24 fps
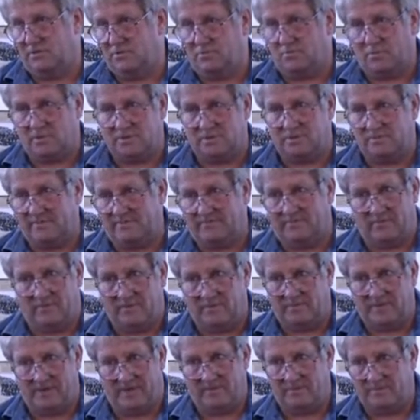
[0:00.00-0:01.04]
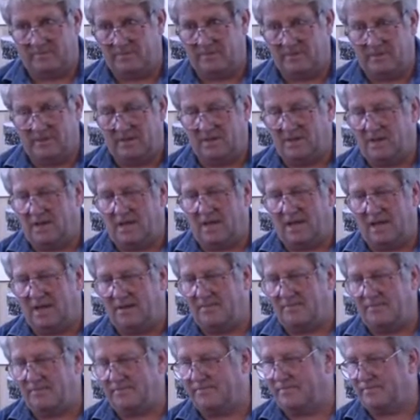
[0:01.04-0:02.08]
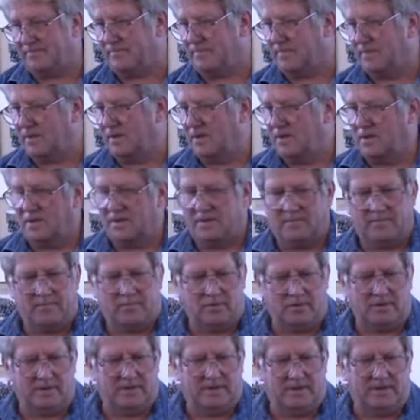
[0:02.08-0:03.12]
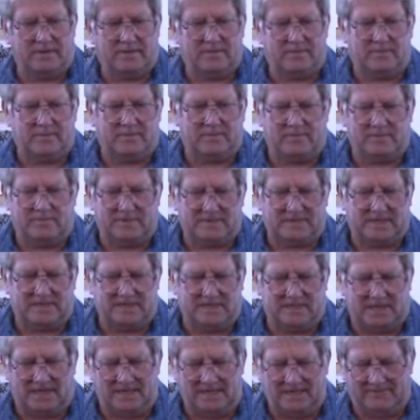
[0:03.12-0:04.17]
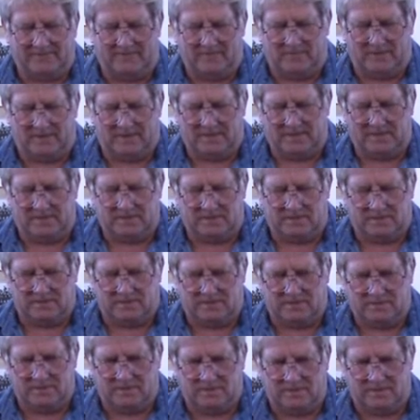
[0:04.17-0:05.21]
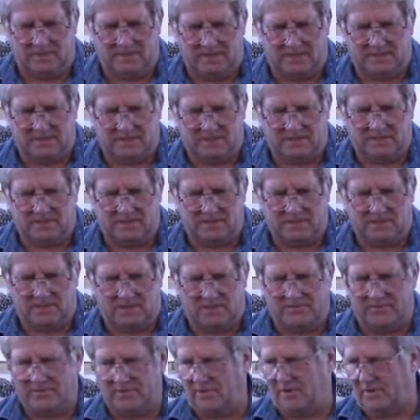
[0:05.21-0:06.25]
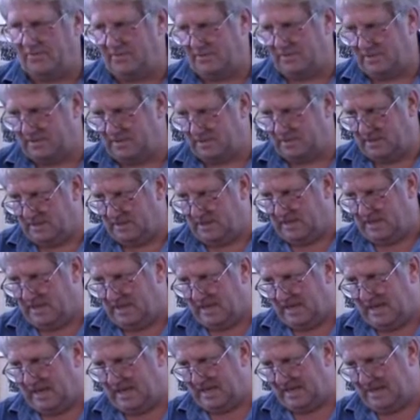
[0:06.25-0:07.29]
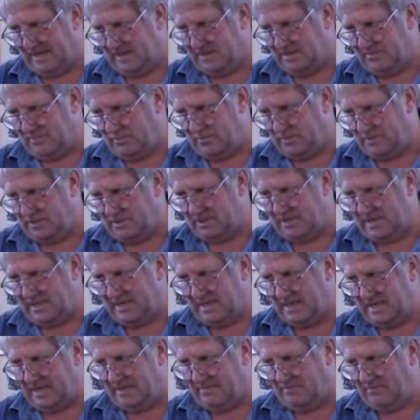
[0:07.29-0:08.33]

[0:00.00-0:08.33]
wash them before you paint them. Putting a slightly different way to doing things than Arthur does it. I like to put a